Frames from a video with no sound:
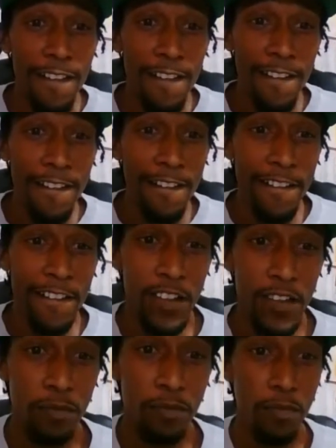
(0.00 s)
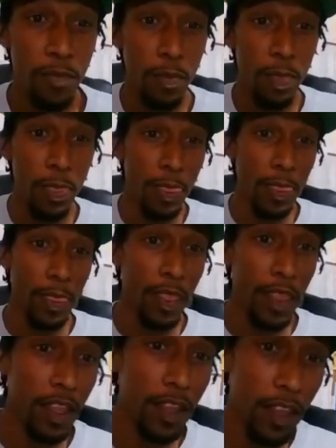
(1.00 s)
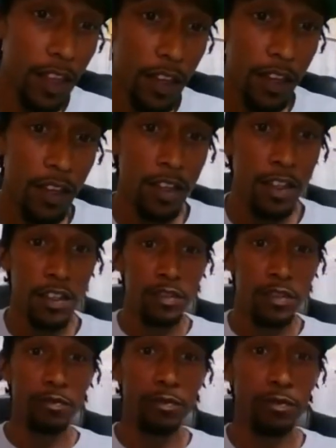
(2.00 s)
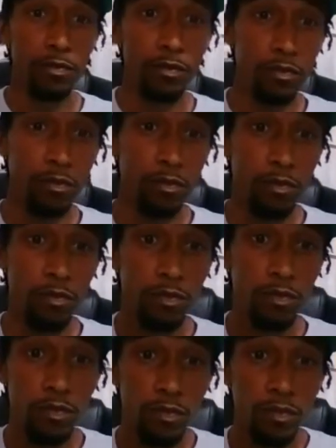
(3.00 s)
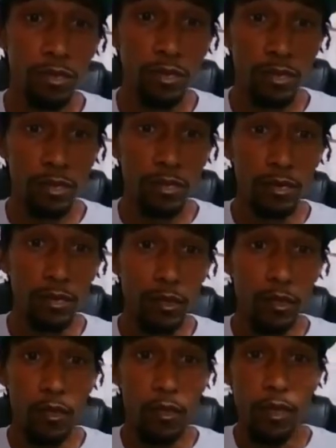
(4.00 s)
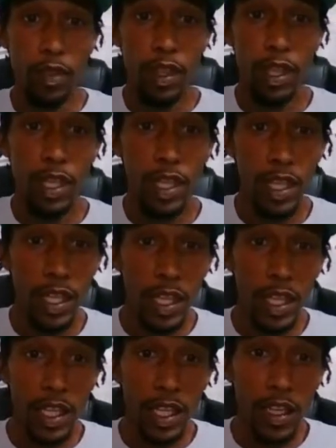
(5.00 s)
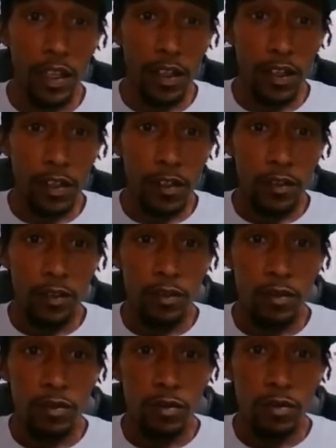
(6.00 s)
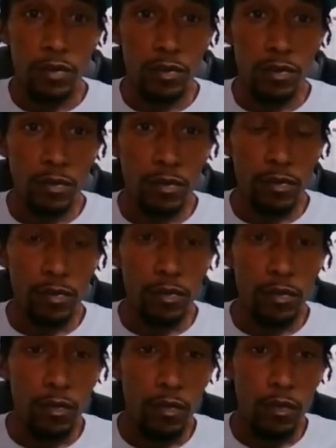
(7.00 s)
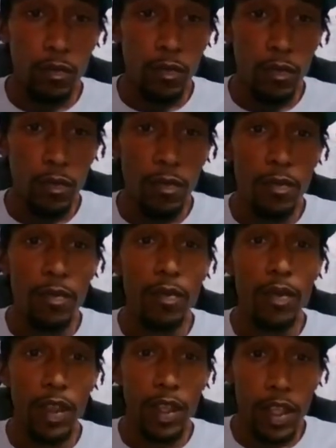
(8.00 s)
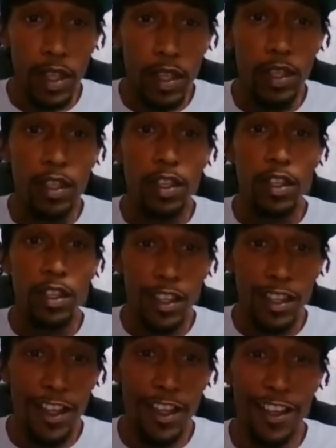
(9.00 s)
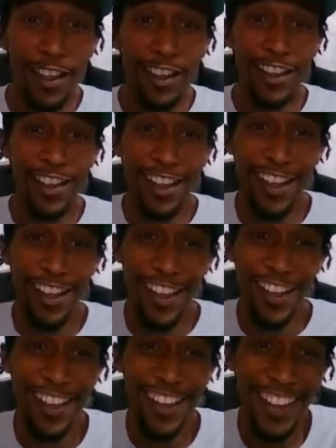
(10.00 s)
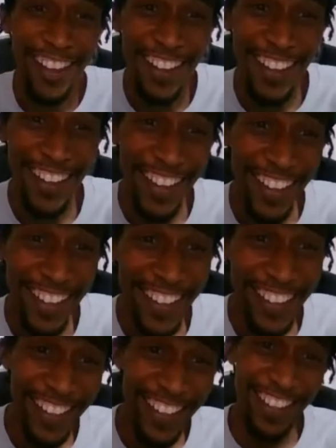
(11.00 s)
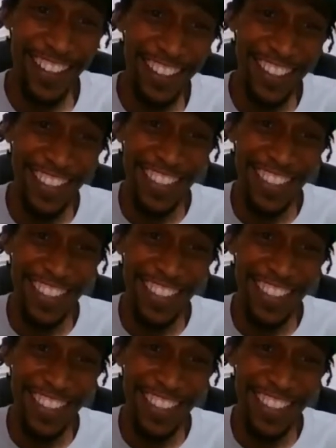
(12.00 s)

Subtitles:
well, I didn't grow up playing gospel. I grew up in the Catholic church, and it's not like the most musical church at all. So so like